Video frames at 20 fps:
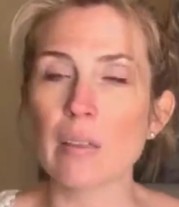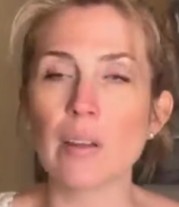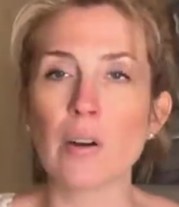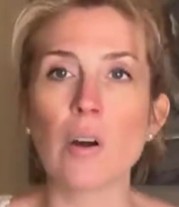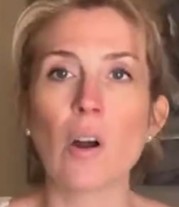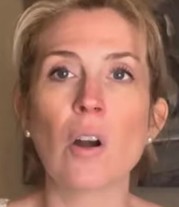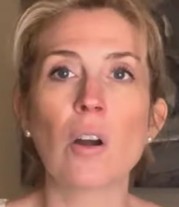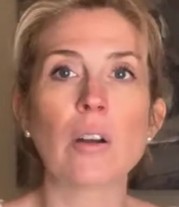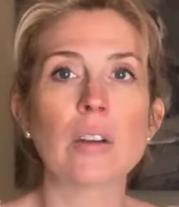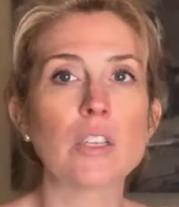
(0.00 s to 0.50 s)

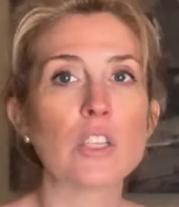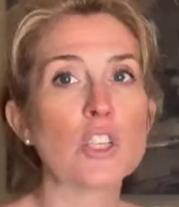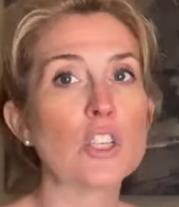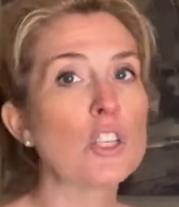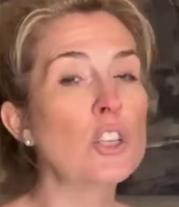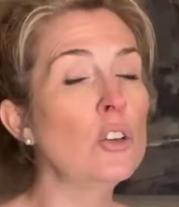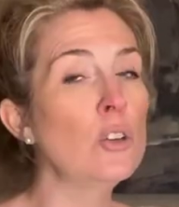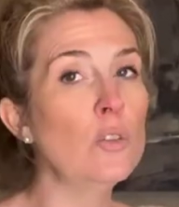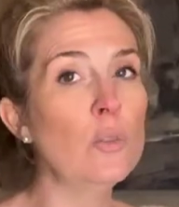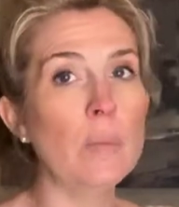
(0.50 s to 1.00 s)
There aren't
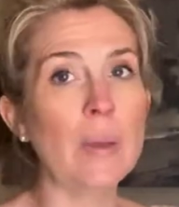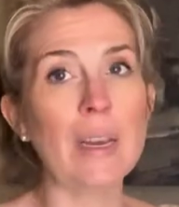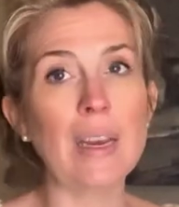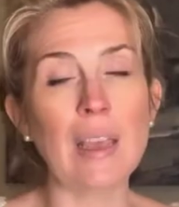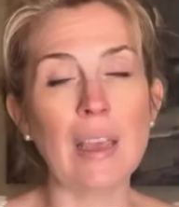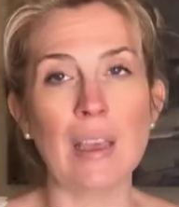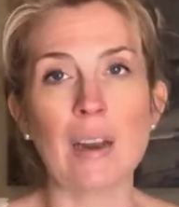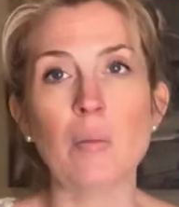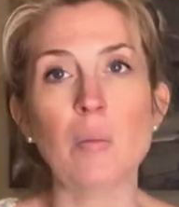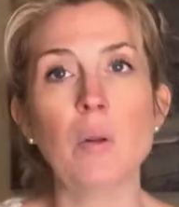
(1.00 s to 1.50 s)
too
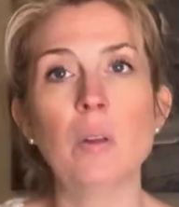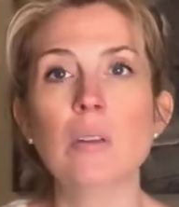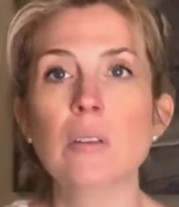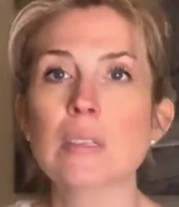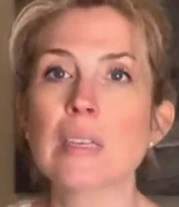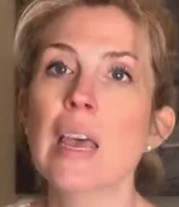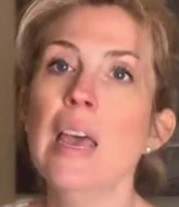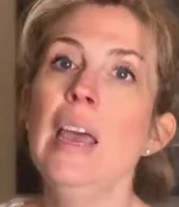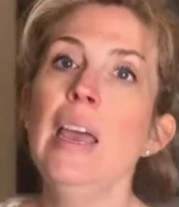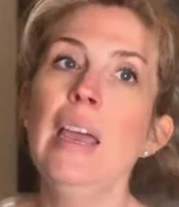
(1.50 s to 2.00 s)
many
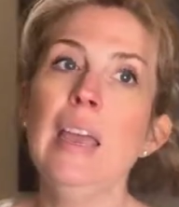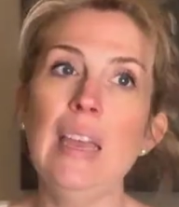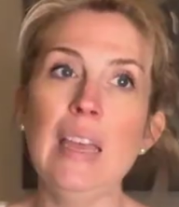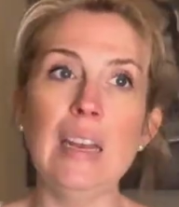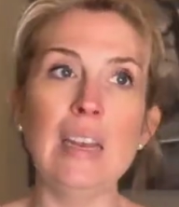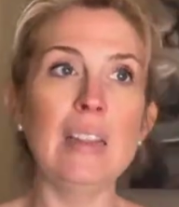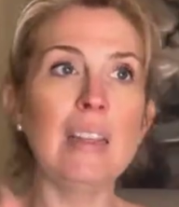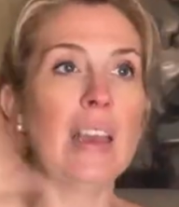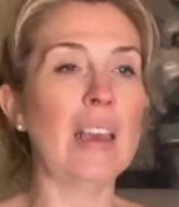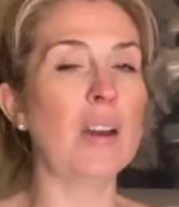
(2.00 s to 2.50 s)
animals
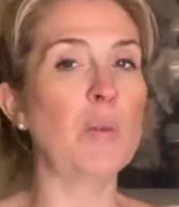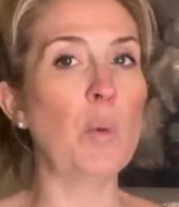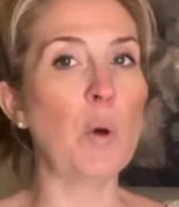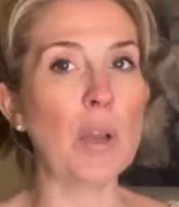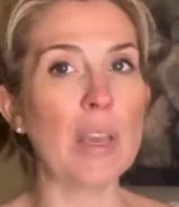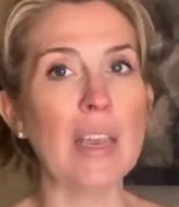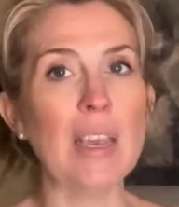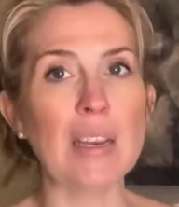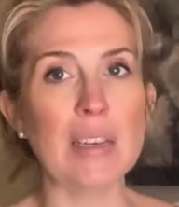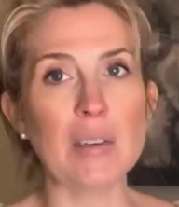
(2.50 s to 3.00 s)
in the animal
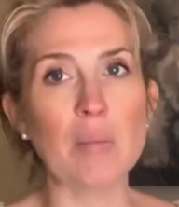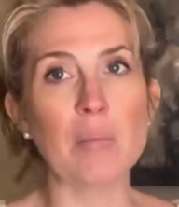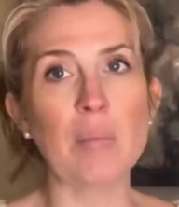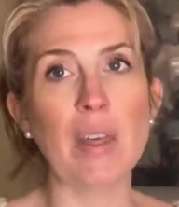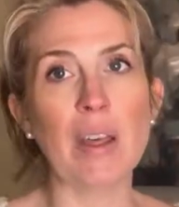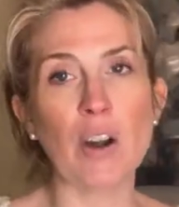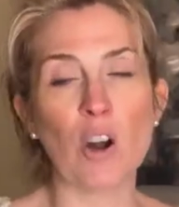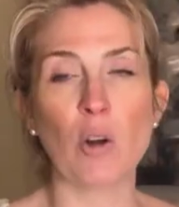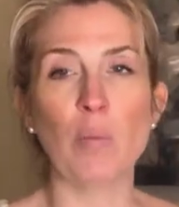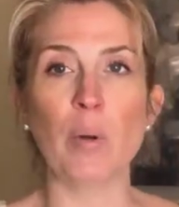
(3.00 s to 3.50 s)
kingdom
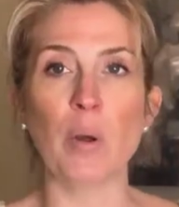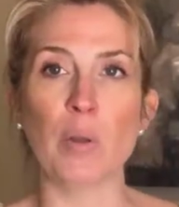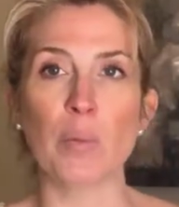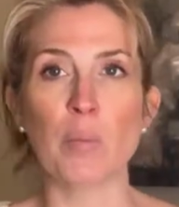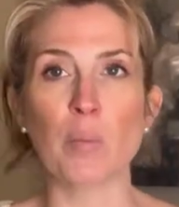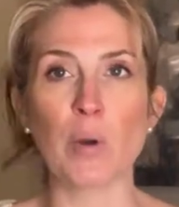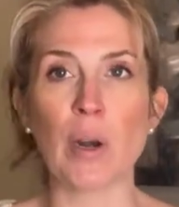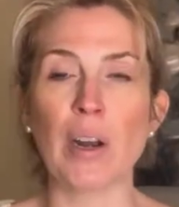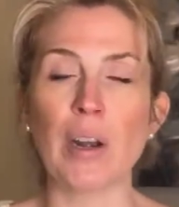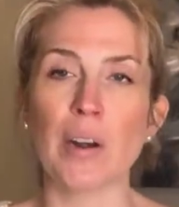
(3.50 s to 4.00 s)
that are
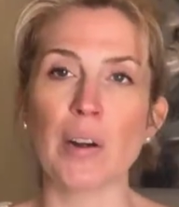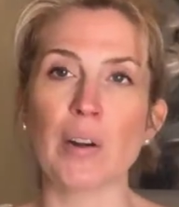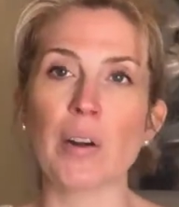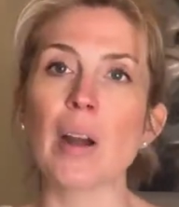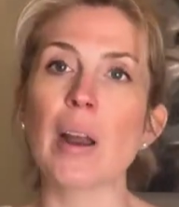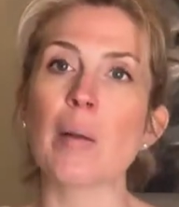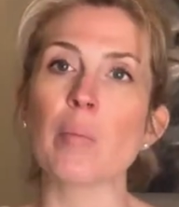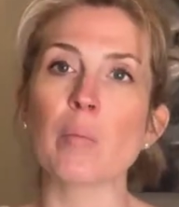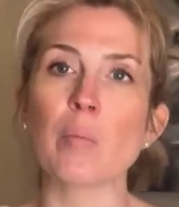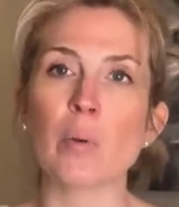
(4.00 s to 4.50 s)
both predator
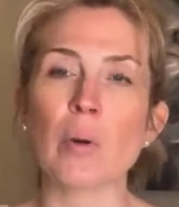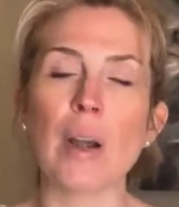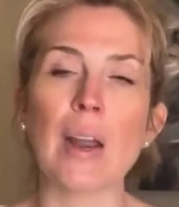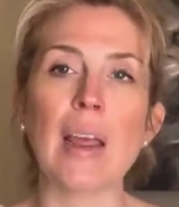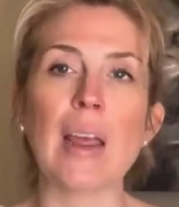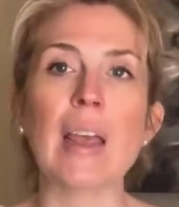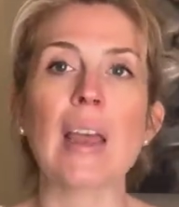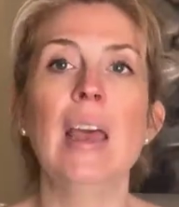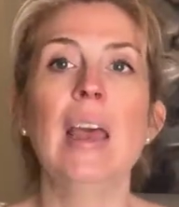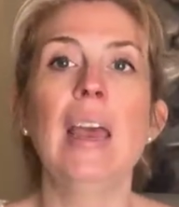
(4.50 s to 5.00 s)
and
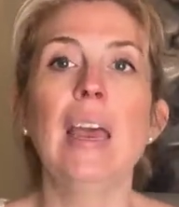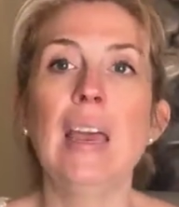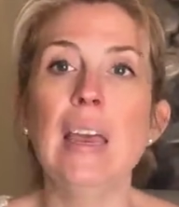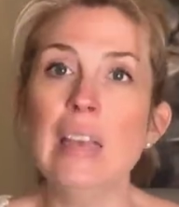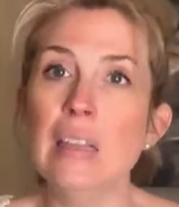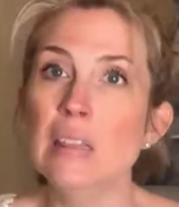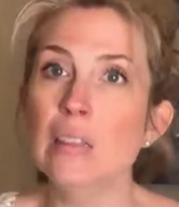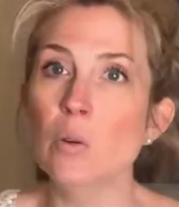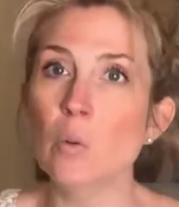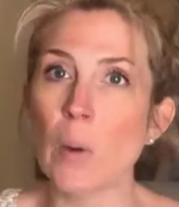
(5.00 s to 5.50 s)
prey
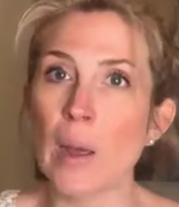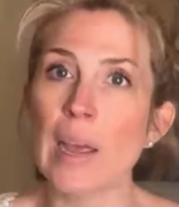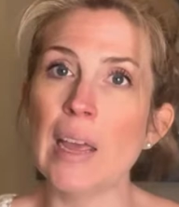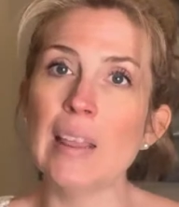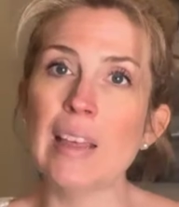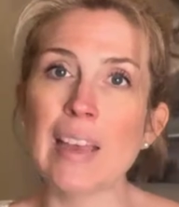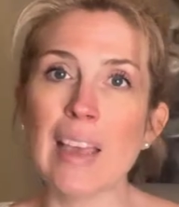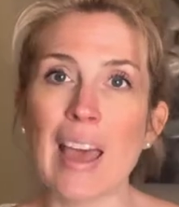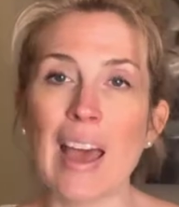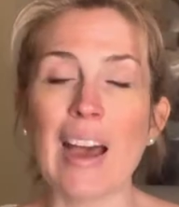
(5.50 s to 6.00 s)
in the way
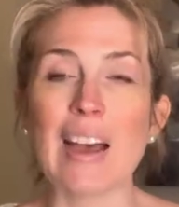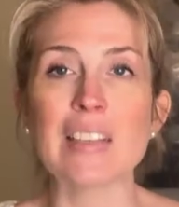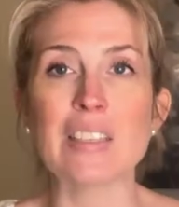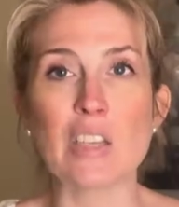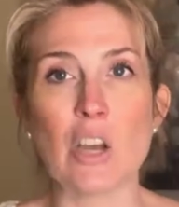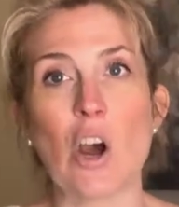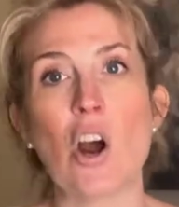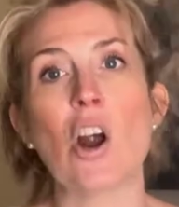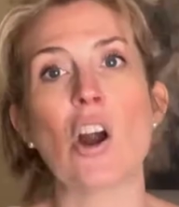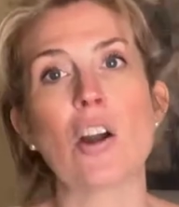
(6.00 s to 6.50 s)
that
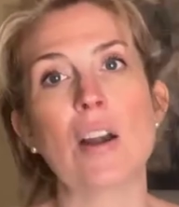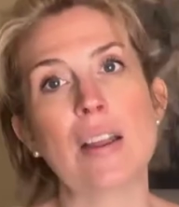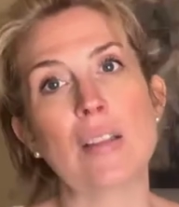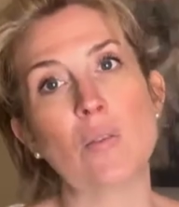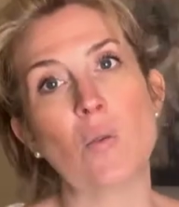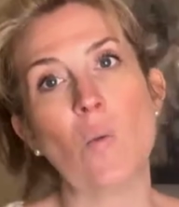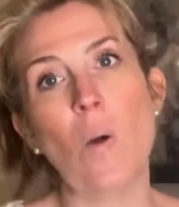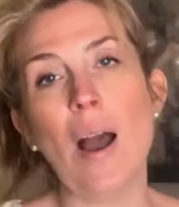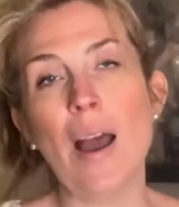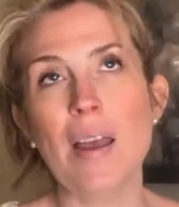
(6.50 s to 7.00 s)
cats are in
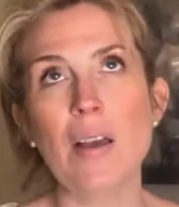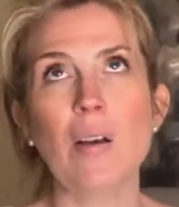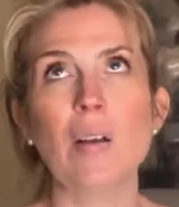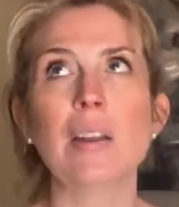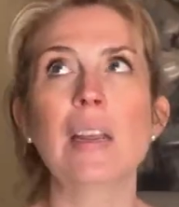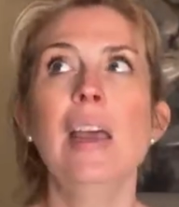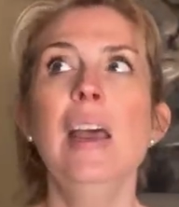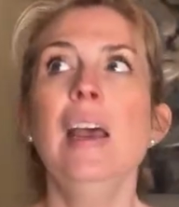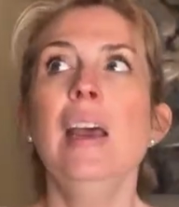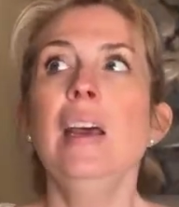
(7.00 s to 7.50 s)
the wild.